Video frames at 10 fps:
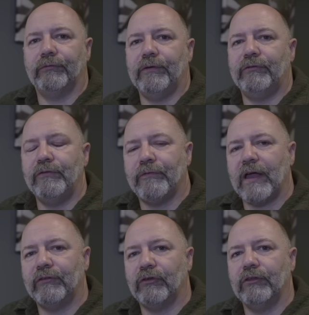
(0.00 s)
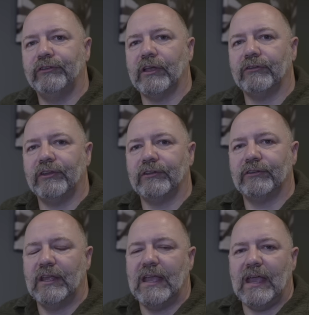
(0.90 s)
55 degrees Celsius,
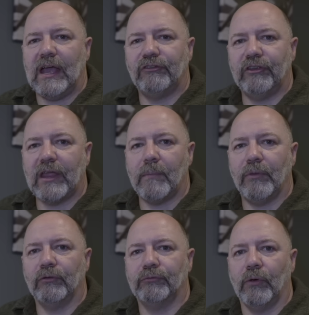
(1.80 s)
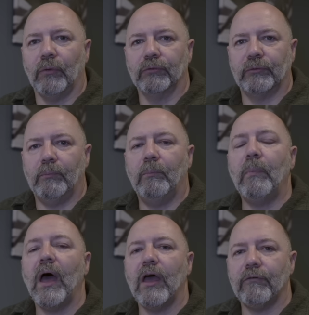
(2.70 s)
and actually kept those rolls
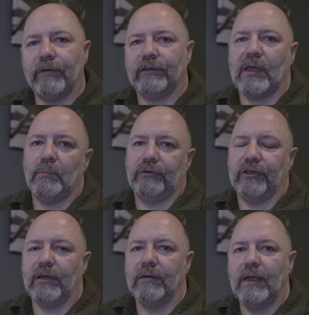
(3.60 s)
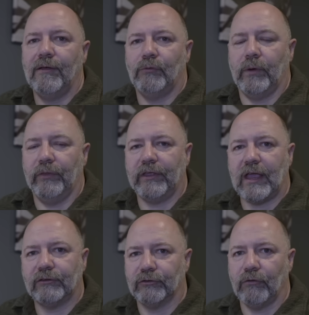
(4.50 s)
perfect temperature when the
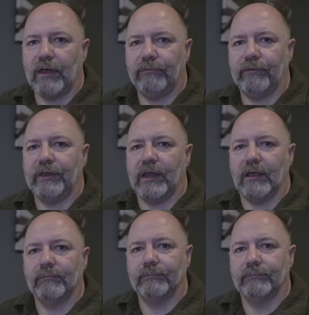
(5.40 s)
guests arrived for dinner.